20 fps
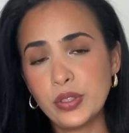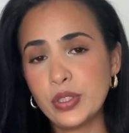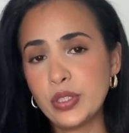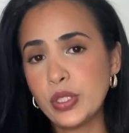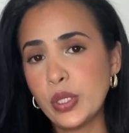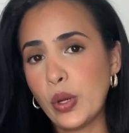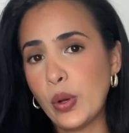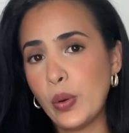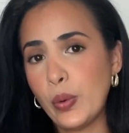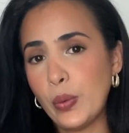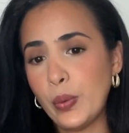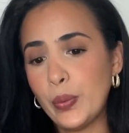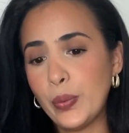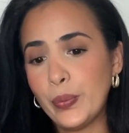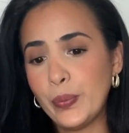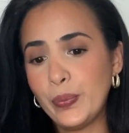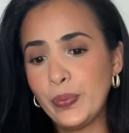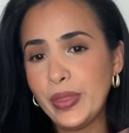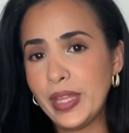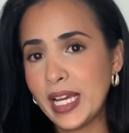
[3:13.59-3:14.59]
So
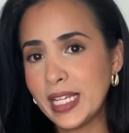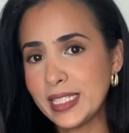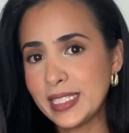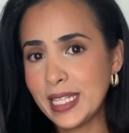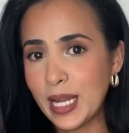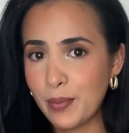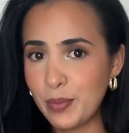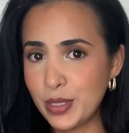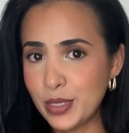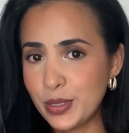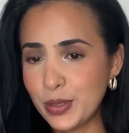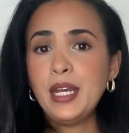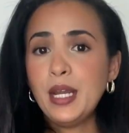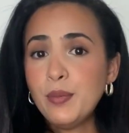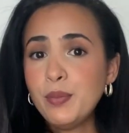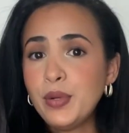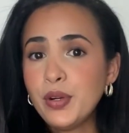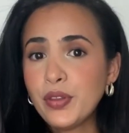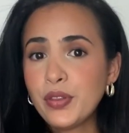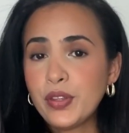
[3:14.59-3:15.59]
that's number two.
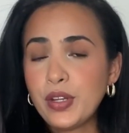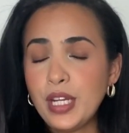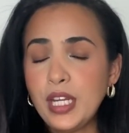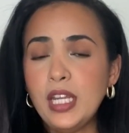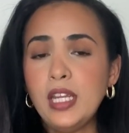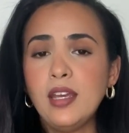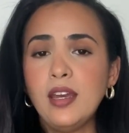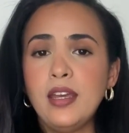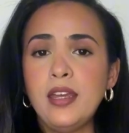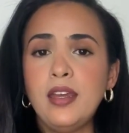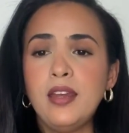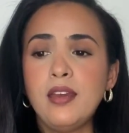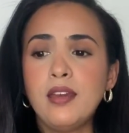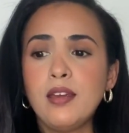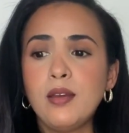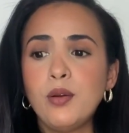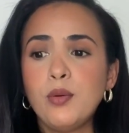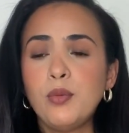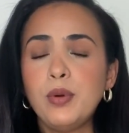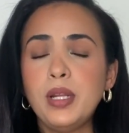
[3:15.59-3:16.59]
Number three,
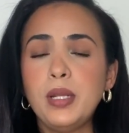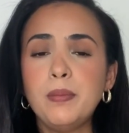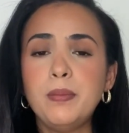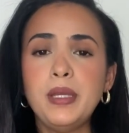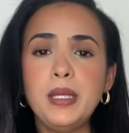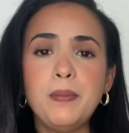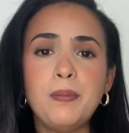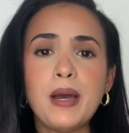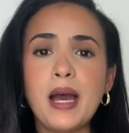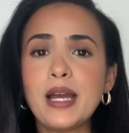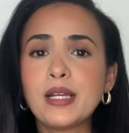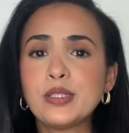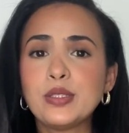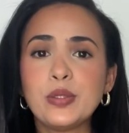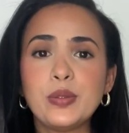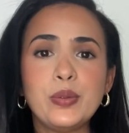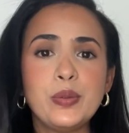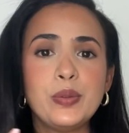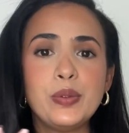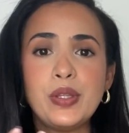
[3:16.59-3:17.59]
it will be back
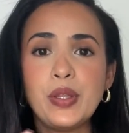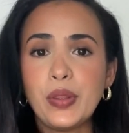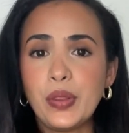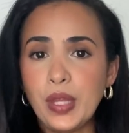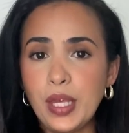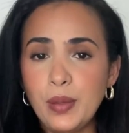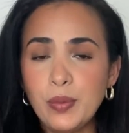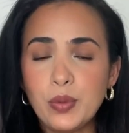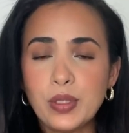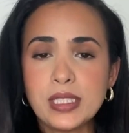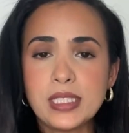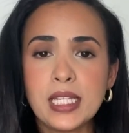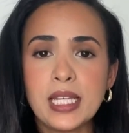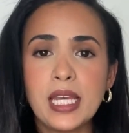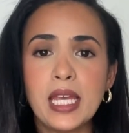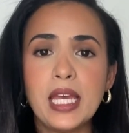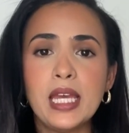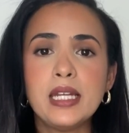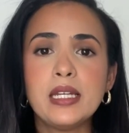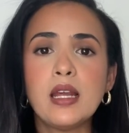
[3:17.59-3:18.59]
to the theme once
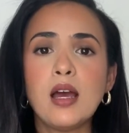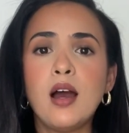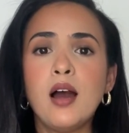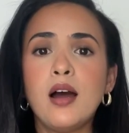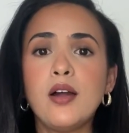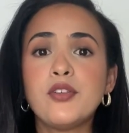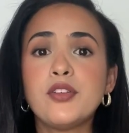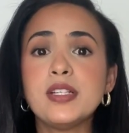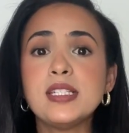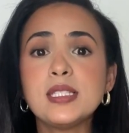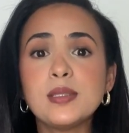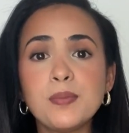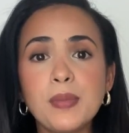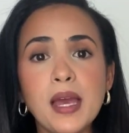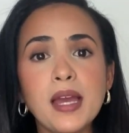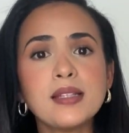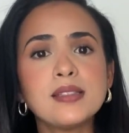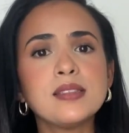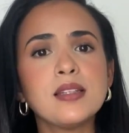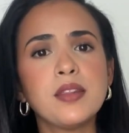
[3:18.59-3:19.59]
again.
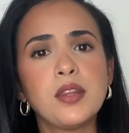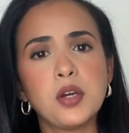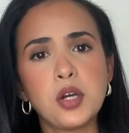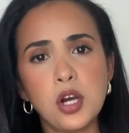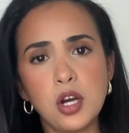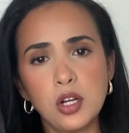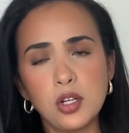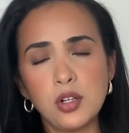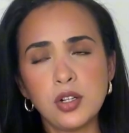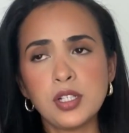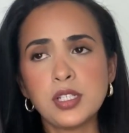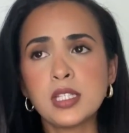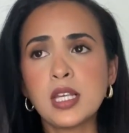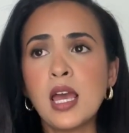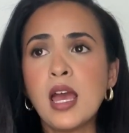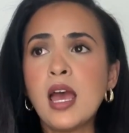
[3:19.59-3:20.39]
Respect the colors.